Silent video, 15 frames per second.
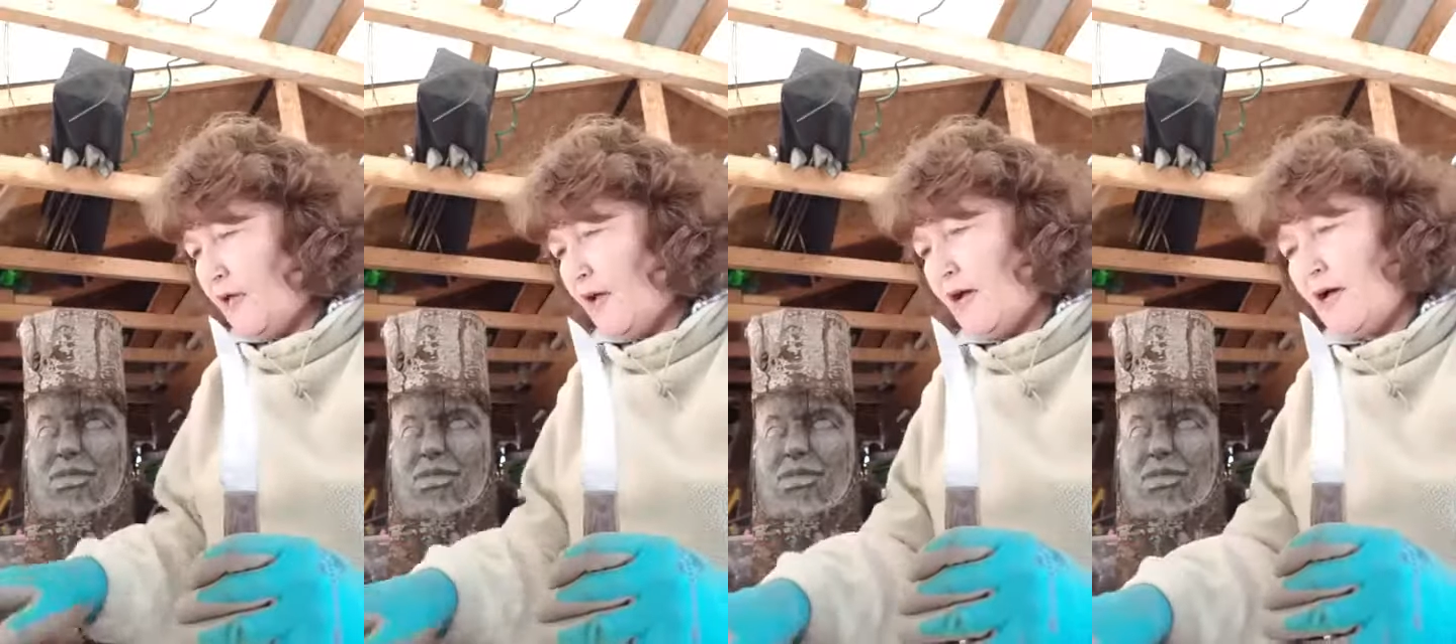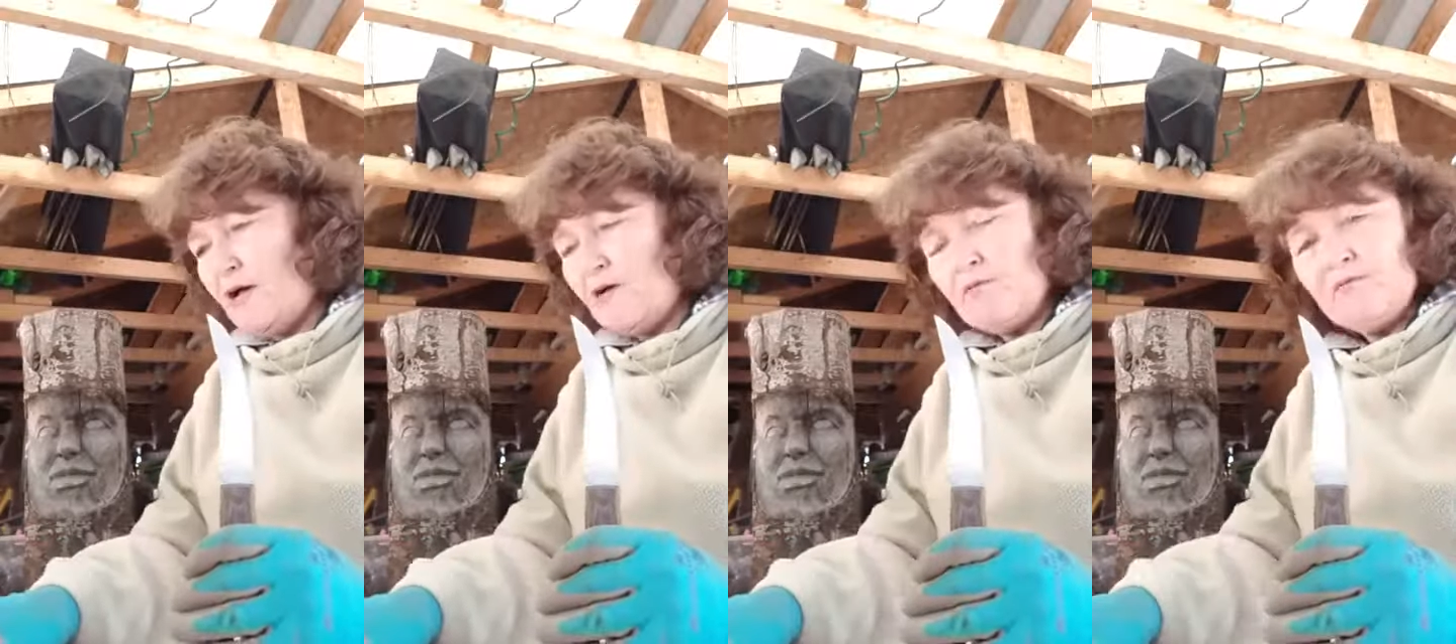
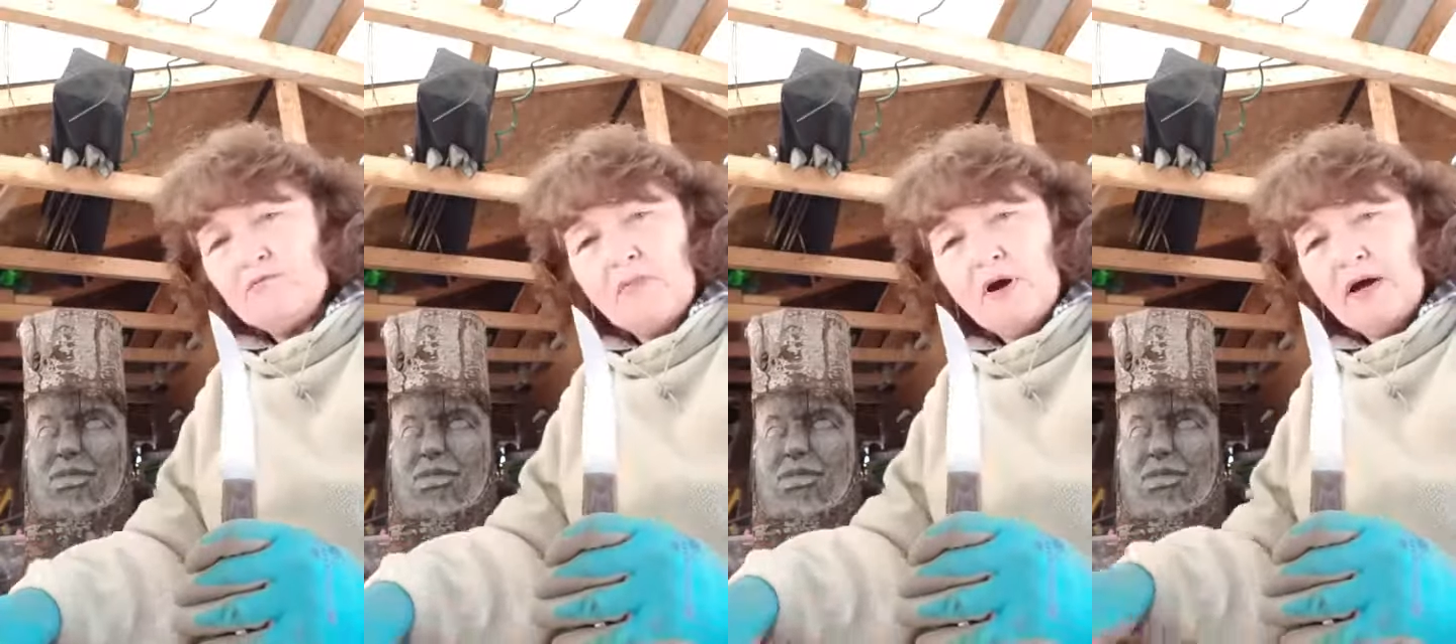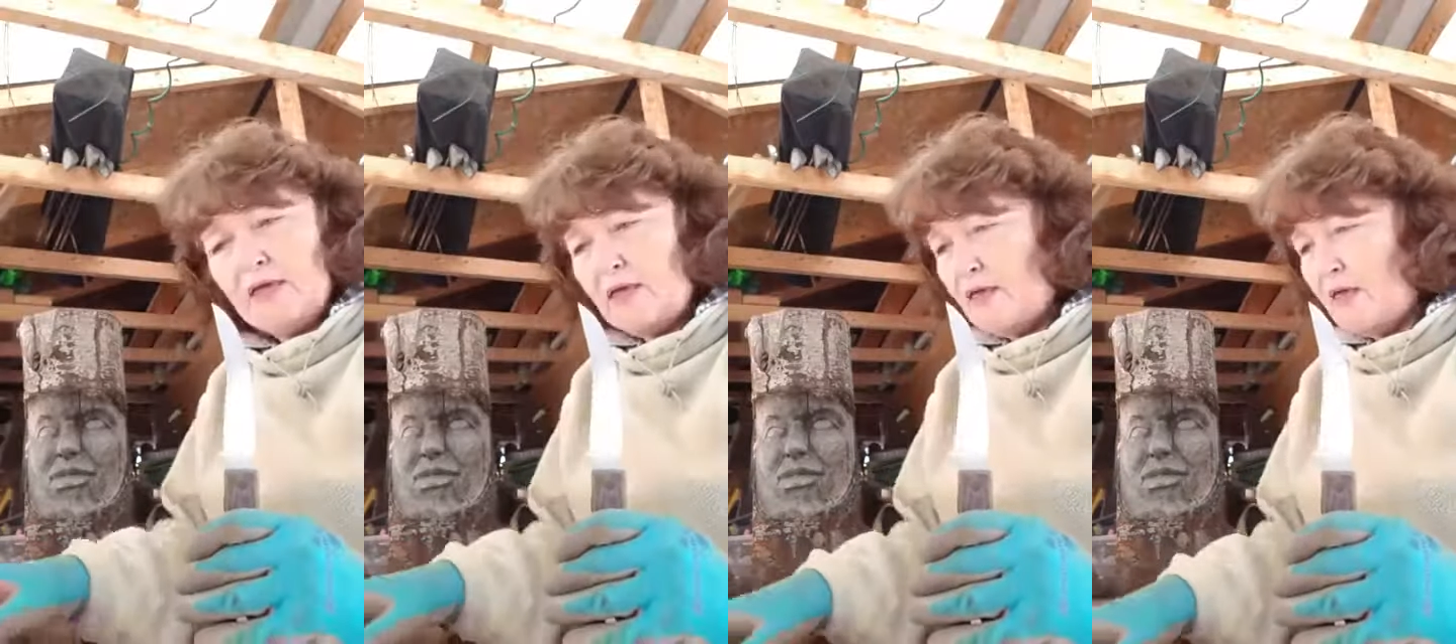
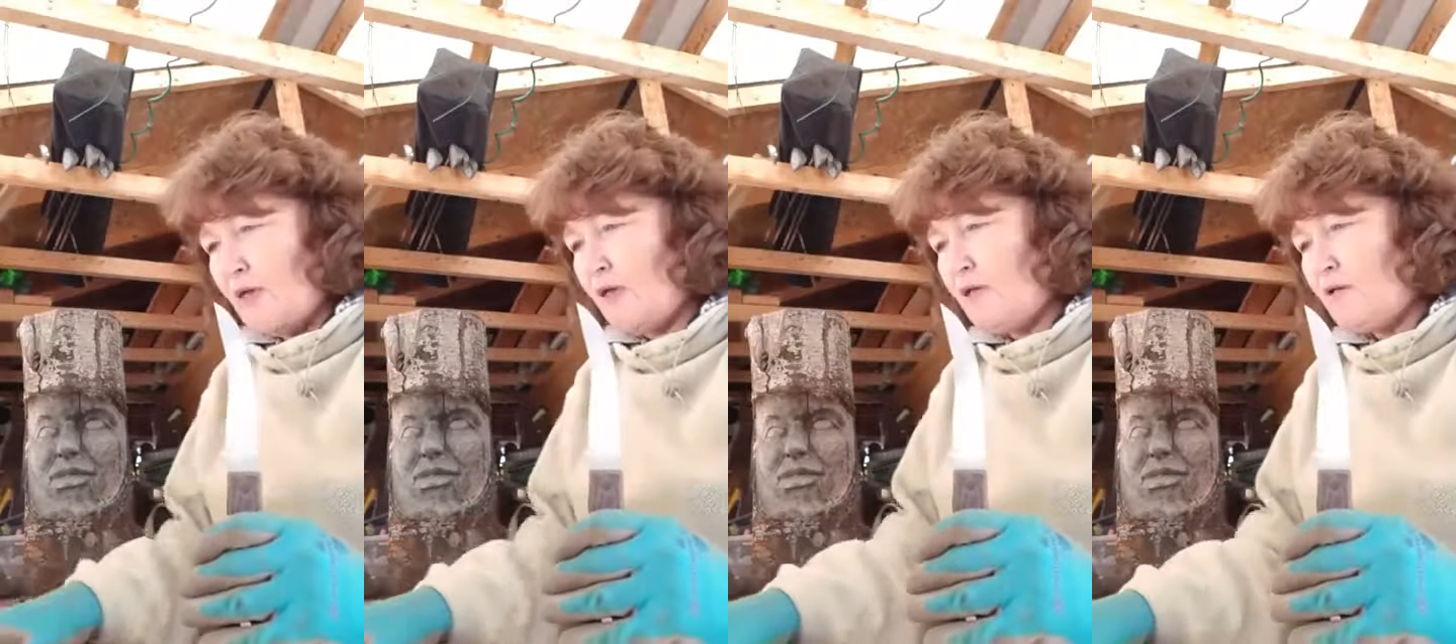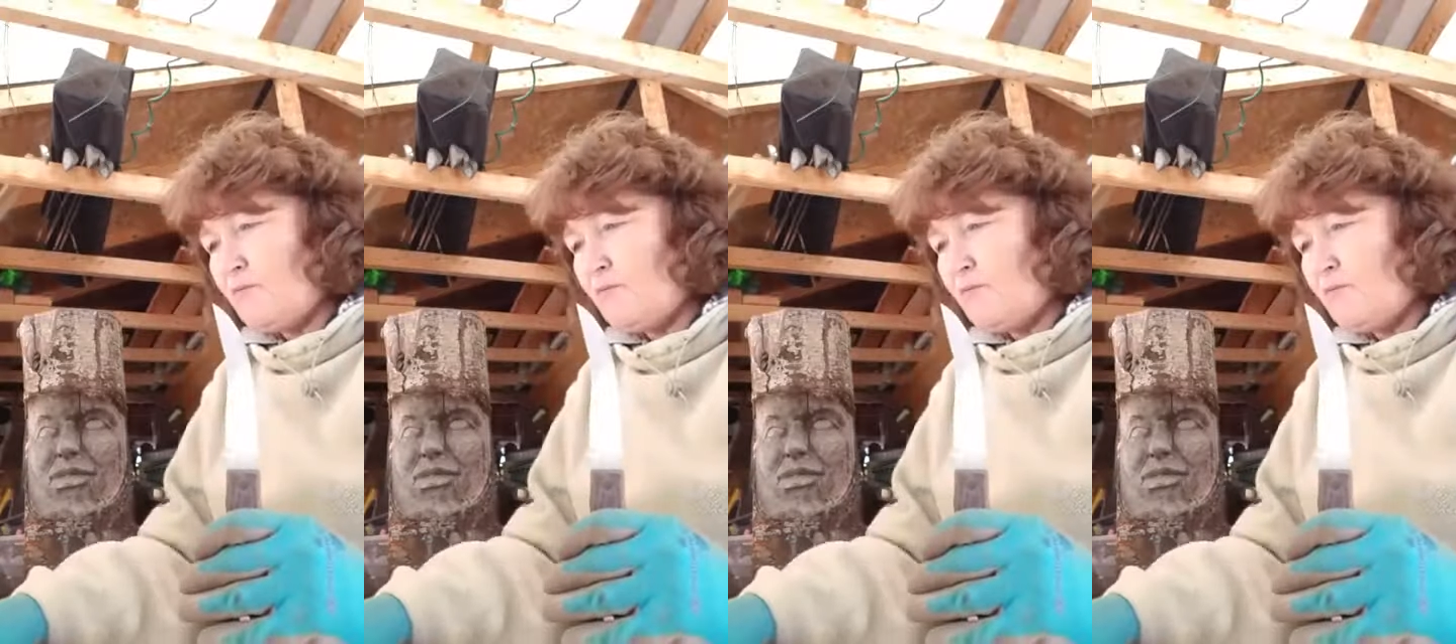my